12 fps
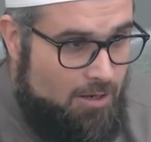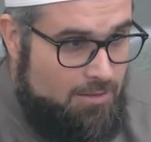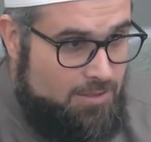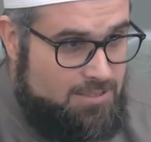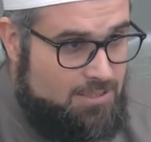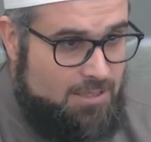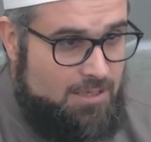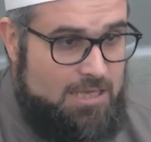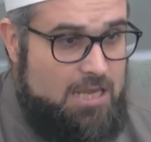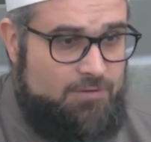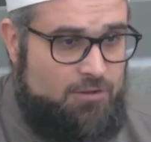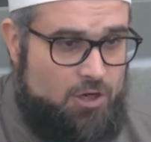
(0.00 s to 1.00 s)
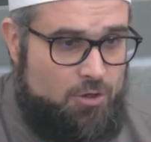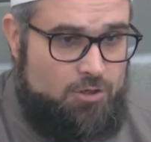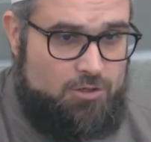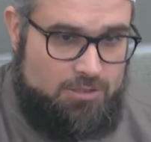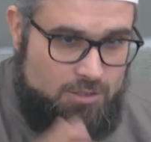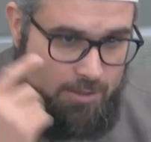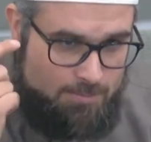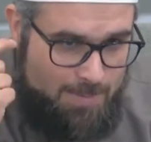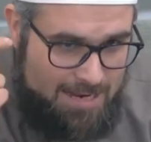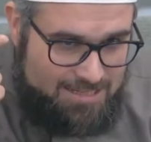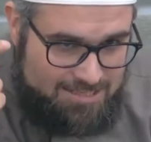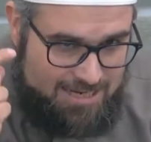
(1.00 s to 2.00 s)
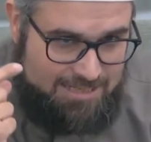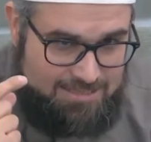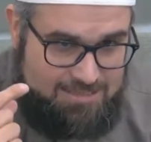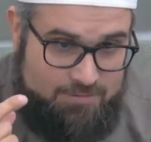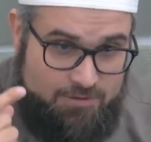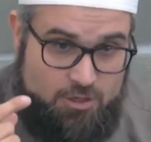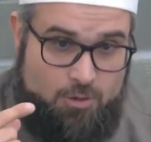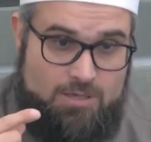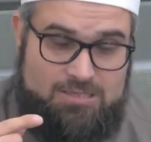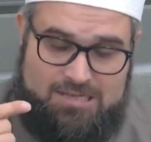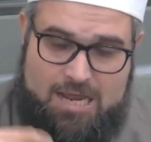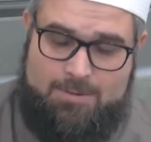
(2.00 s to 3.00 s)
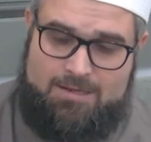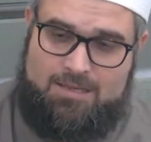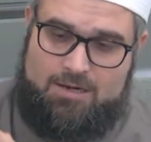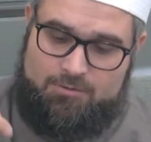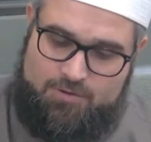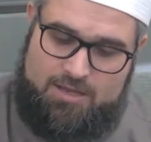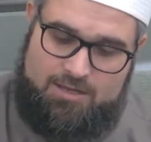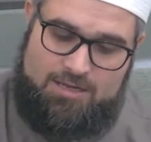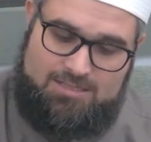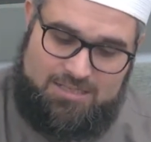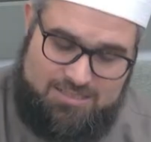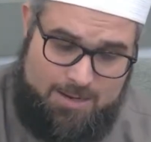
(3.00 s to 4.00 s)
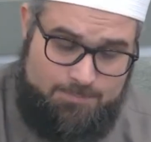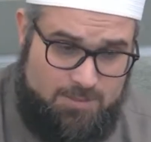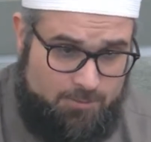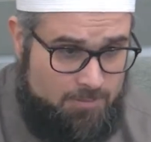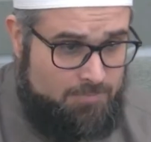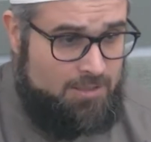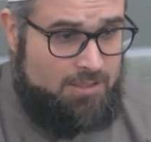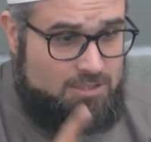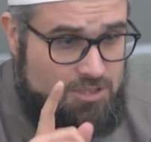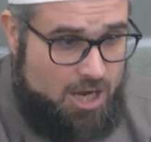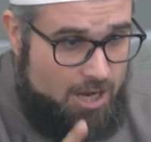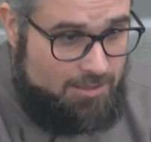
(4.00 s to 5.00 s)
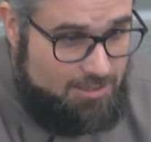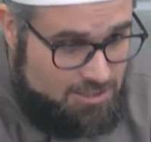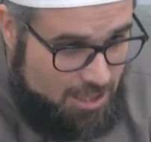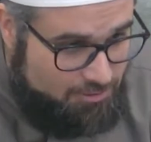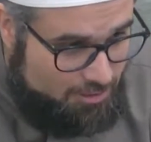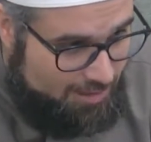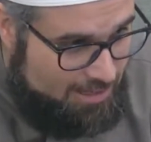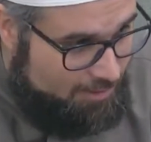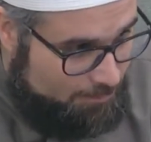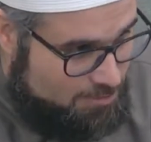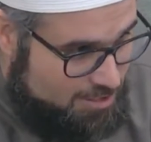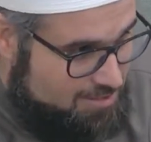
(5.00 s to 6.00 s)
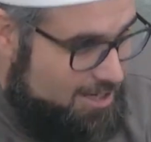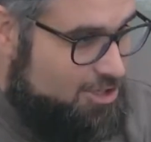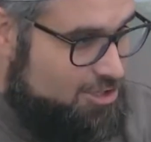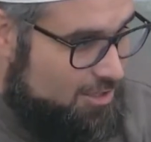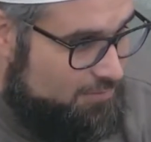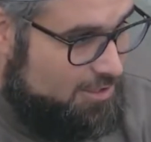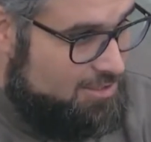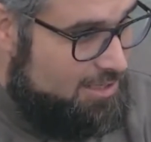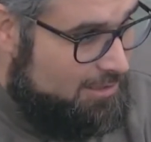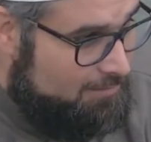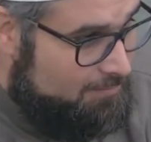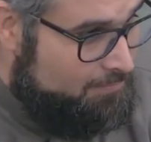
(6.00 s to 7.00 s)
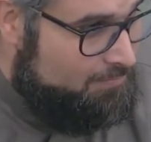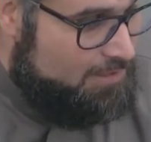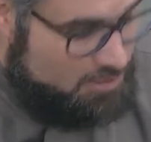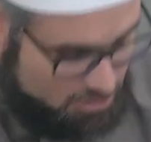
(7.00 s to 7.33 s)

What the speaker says: This is, even though it makes sense, even though Islamically in fiqh it's acceptable, it's not the right representation of our deen. It's